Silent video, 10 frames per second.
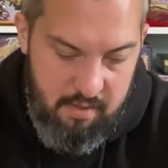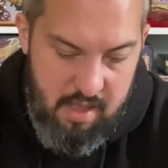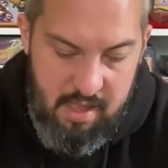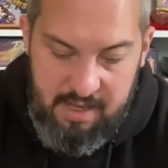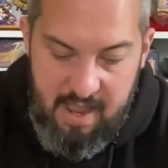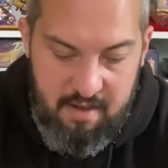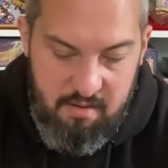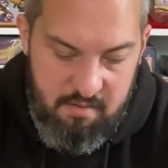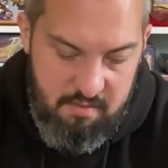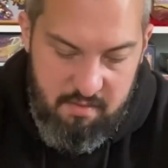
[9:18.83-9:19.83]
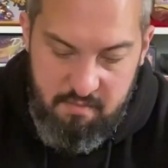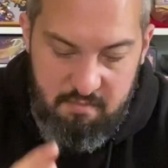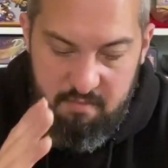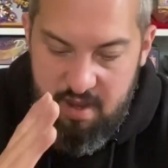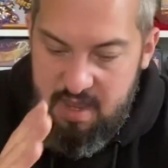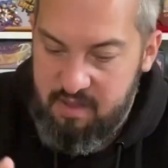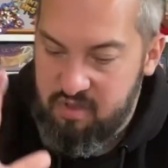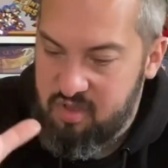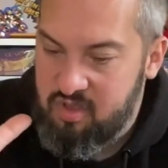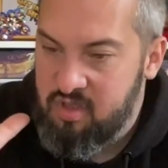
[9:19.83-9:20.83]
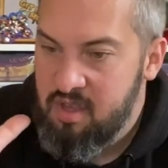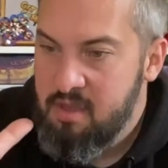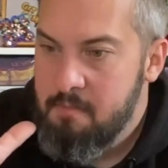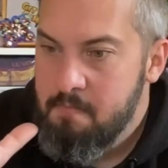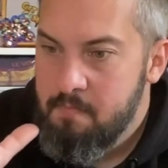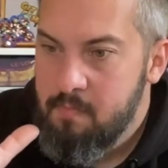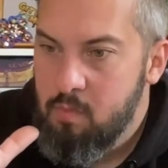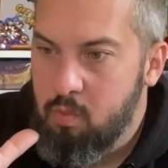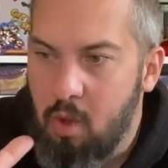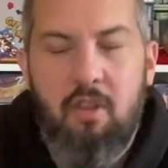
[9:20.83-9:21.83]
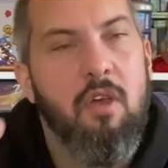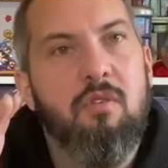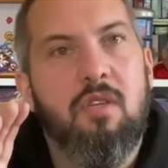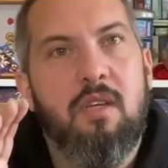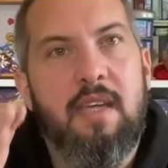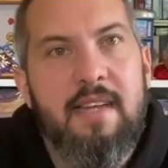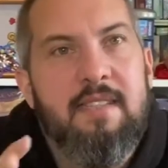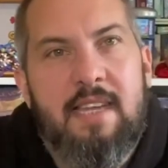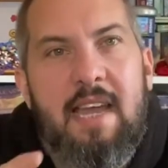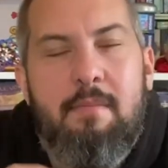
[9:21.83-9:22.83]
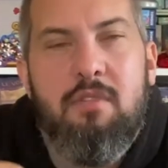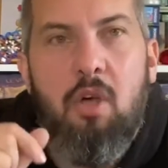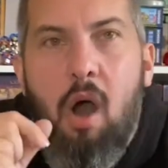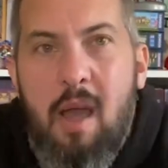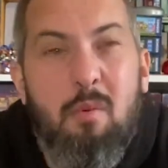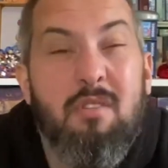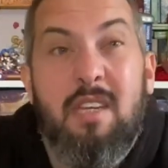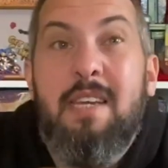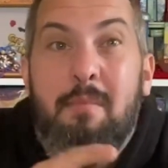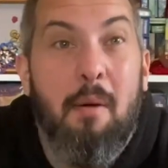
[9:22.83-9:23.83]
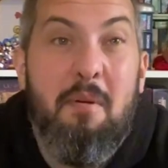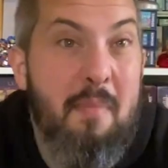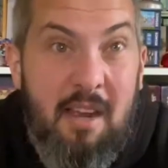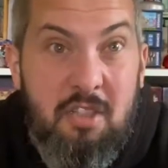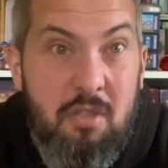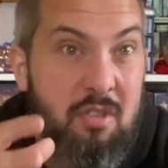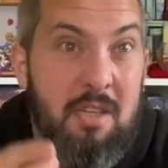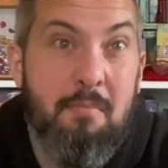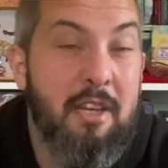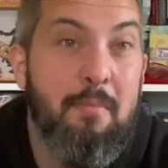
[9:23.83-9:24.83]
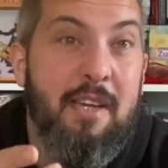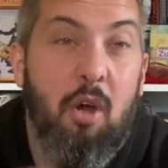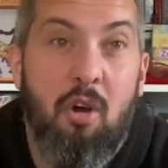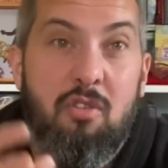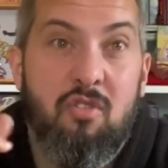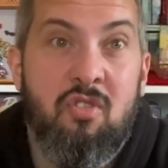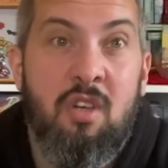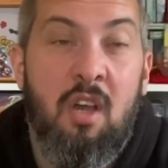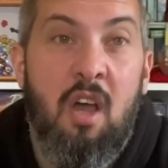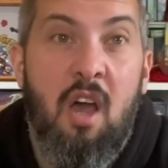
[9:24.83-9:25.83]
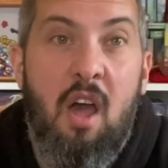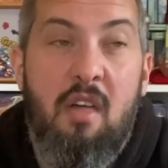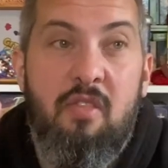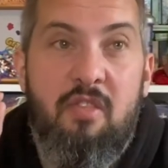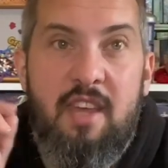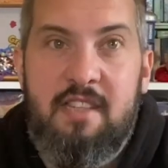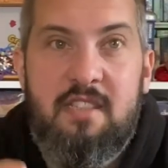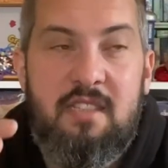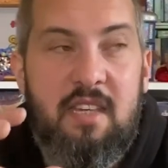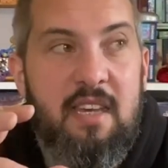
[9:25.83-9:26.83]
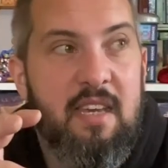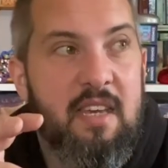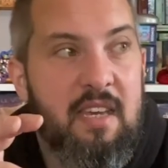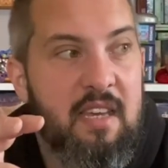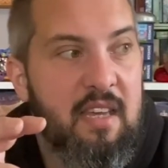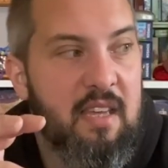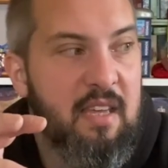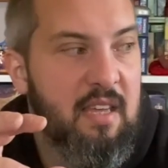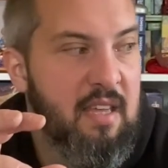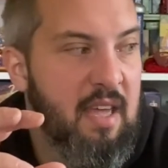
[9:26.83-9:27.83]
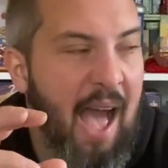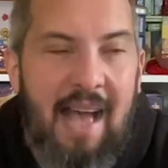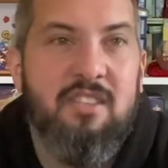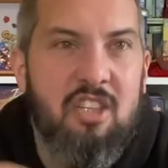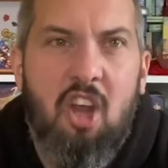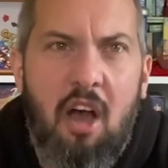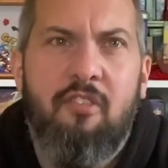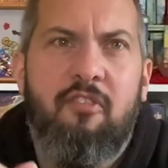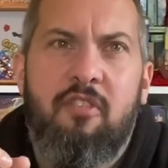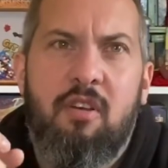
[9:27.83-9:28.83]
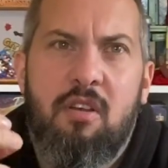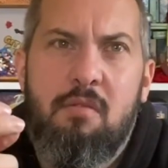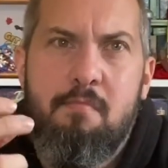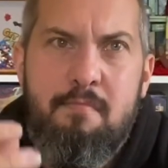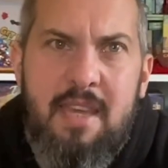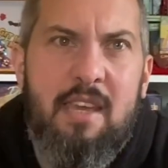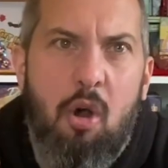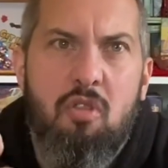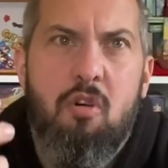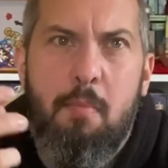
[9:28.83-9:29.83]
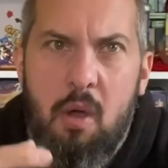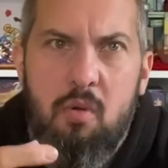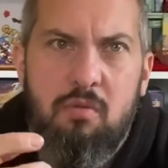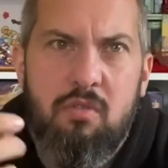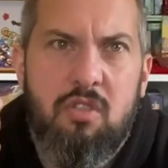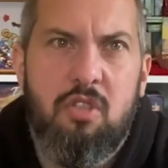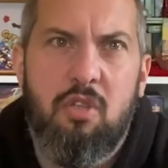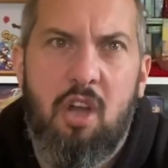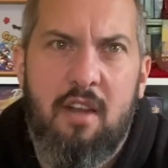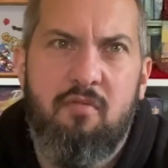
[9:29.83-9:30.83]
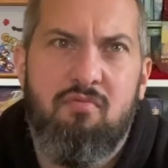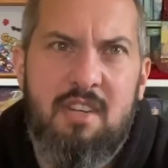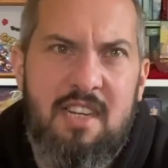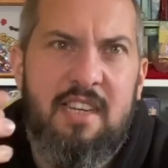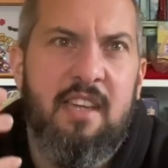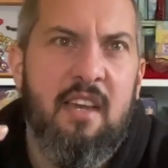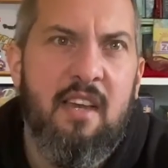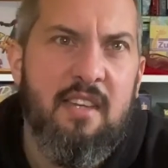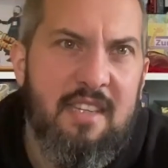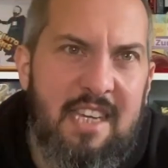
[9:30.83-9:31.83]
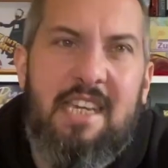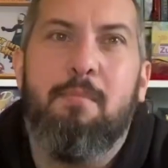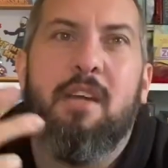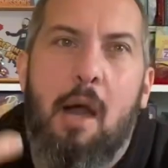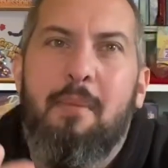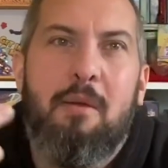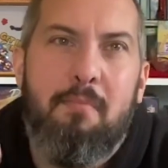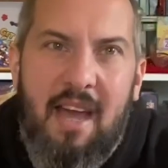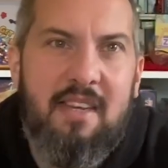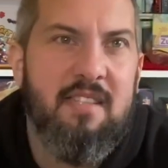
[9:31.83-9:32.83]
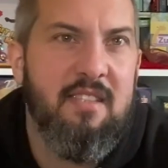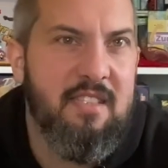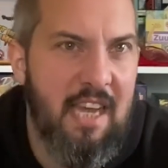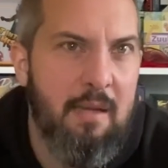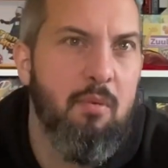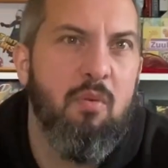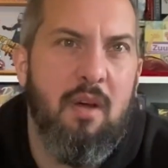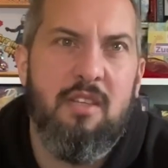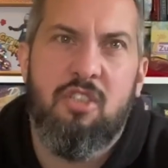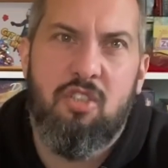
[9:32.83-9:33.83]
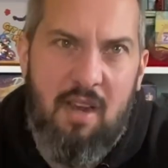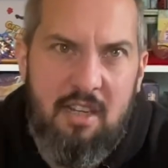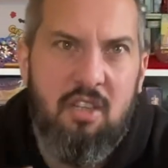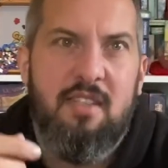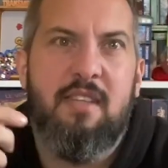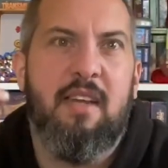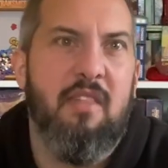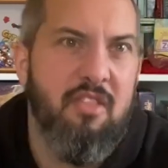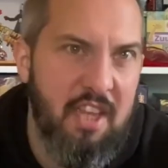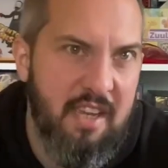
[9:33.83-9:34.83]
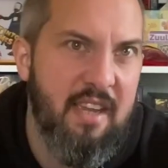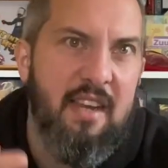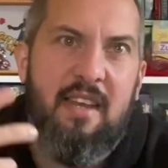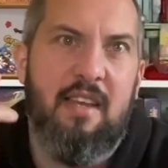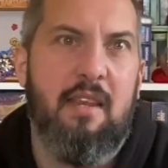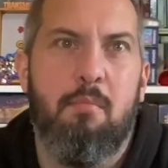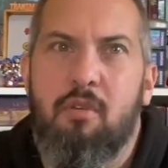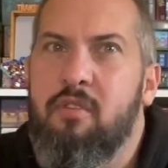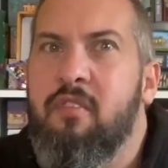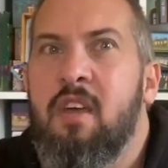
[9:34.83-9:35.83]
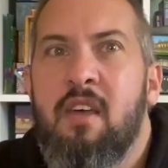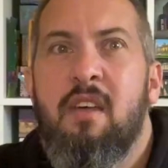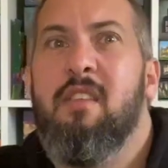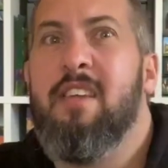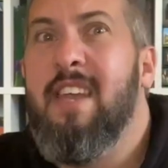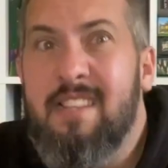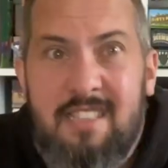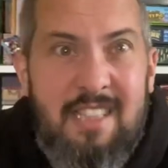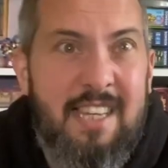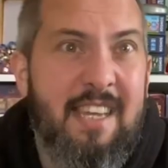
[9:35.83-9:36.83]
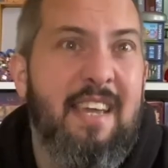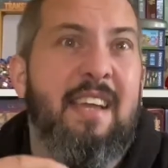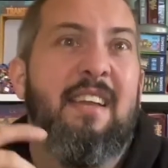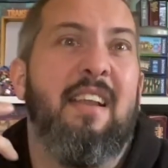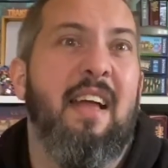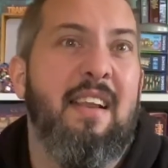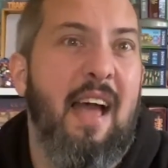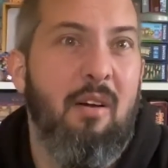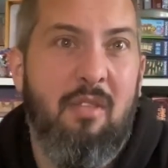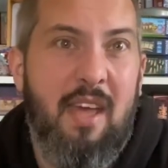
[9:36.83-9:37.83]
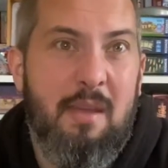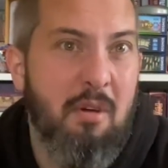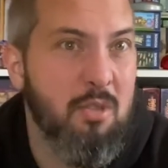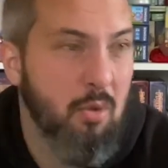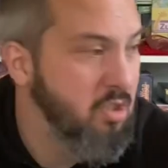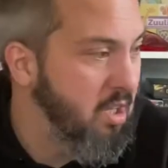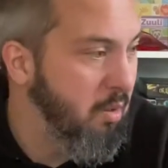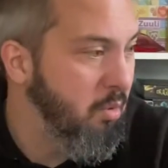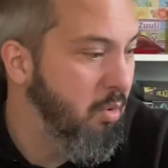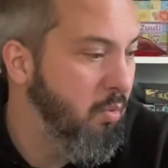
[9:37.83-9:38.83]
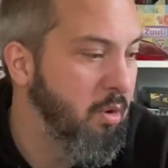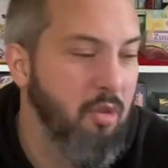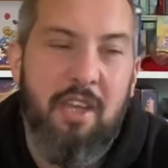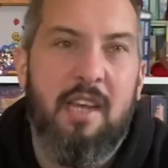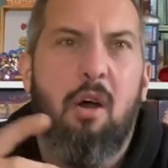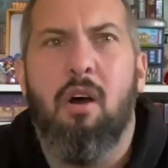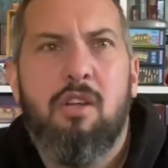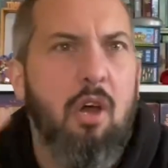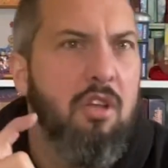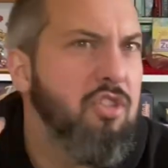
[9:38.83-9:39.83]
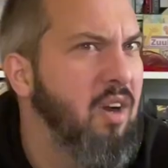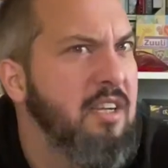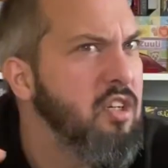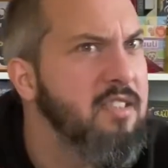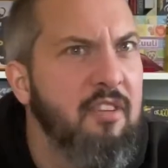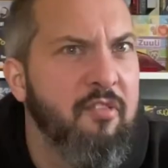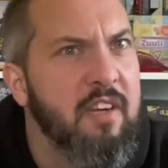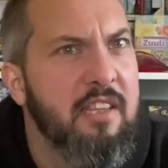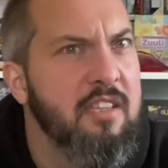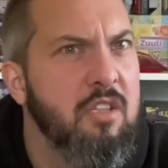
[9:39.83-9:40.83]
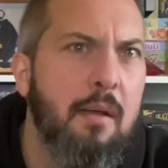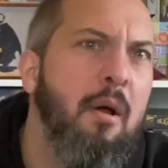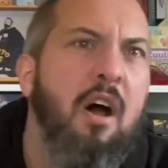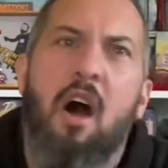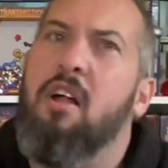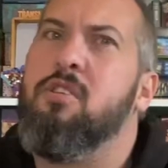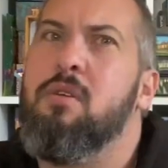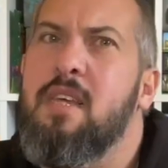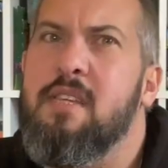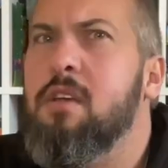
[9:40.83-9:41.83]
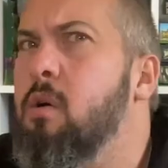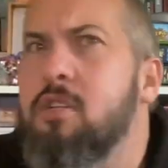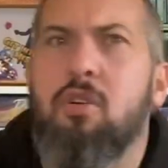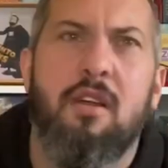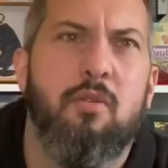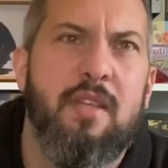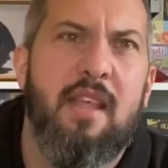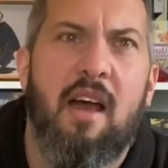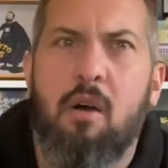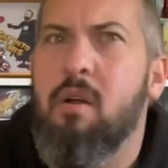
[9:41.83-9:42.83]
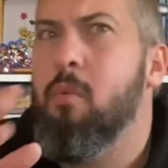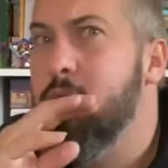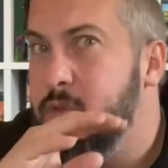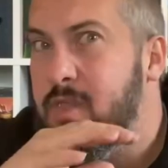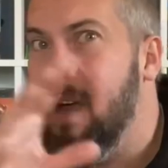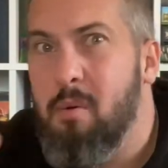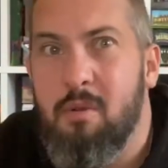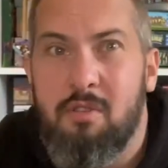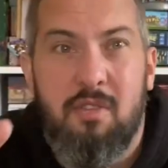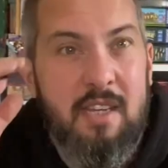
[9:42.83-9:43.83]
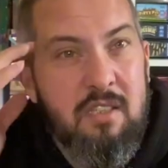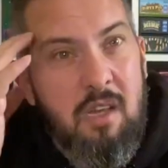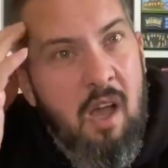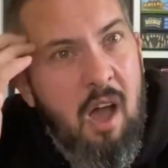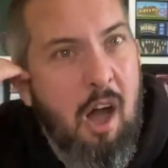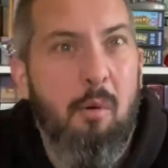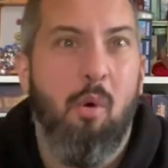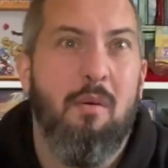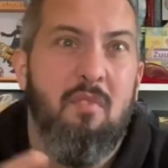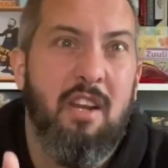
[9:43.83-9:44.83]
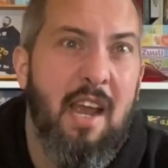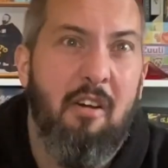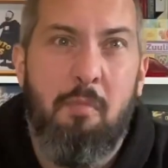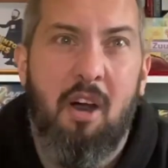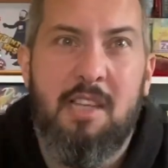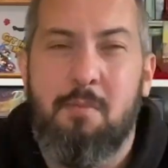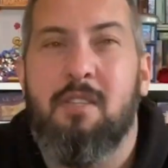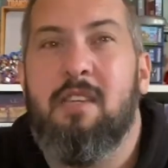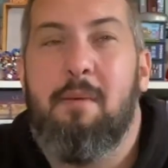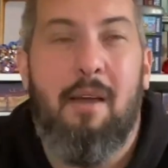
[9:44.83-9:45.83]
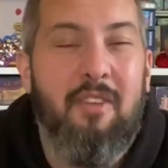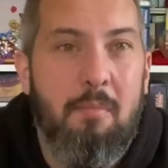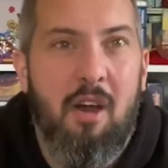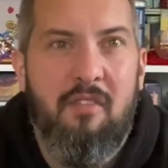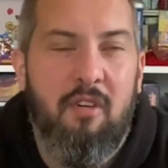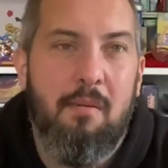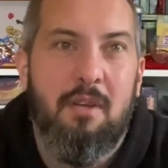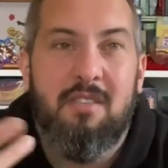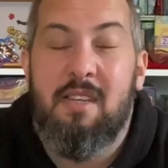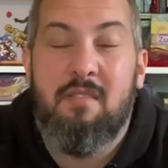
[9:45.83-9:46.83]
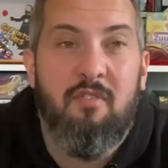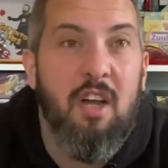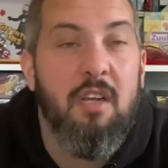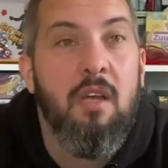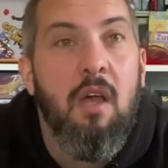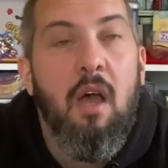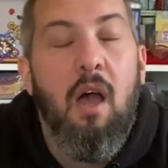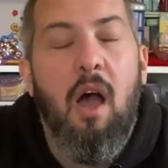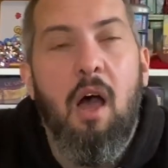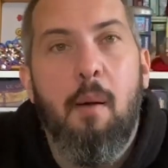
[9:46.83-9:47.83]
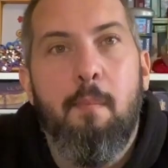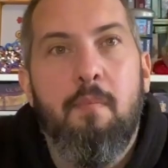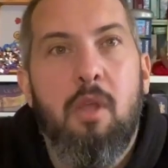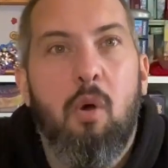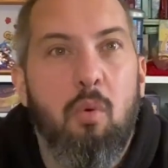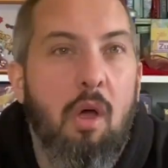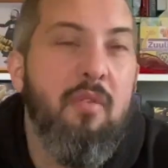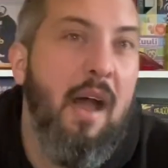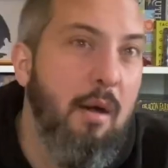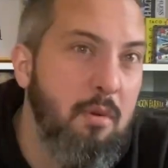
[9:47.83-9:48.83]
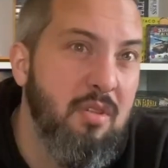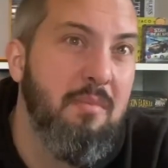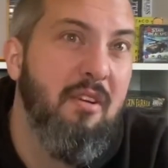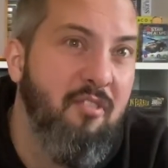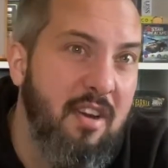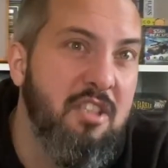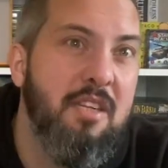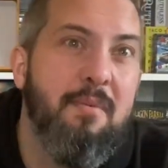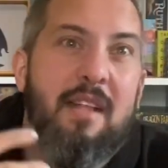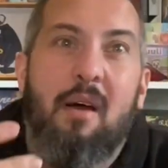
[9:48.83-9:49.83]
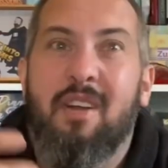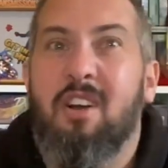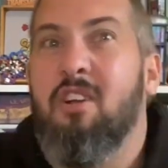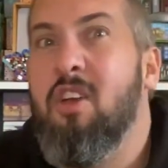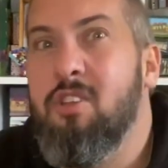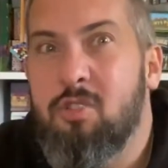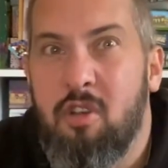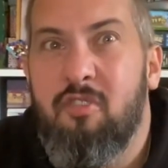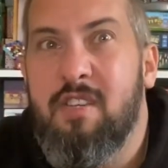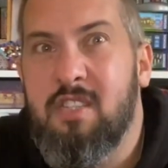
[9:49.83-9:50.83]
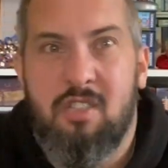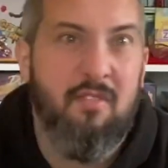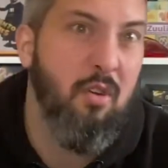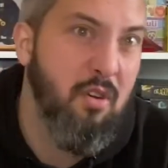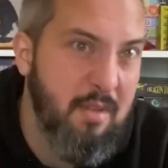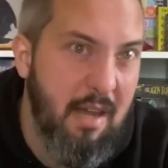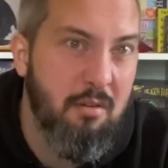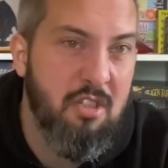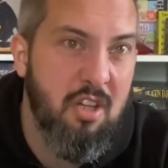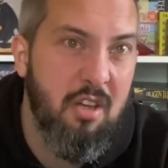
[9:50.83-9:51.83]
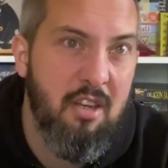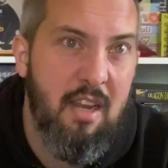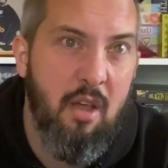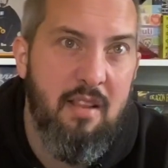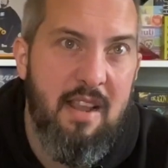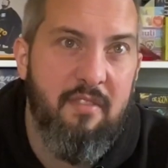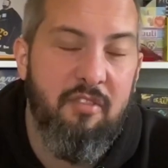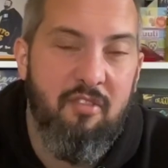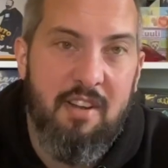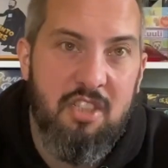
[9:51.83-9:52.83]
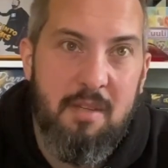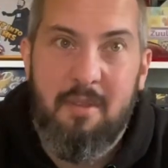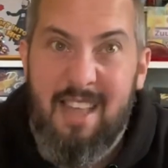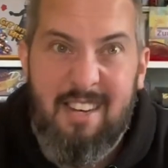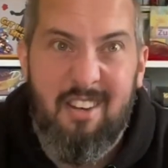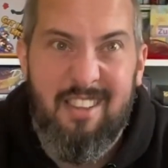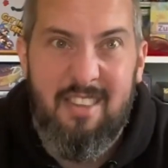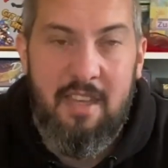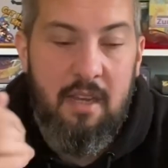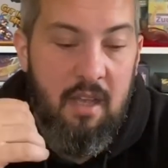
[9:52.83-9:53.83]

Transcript: Again, it's one of those kids' games that I would keep coming back to simply because this has enough meat on the bones to kind of really keep coming back to the table and strategizing and thinking, and it'll improve the kids' thinking and how my daughter will think, oh, I'll strategize differently this time. I'll do this. Oh, I'll try doing that. Oh, I won't do that. I won't do this. Oh, I'm running out of pies because I keep having a pie fight because that's fun. Although now I'm losing my friendship and now I can't earn trophies because I've gone down a certain level of friendship and that kind of thing.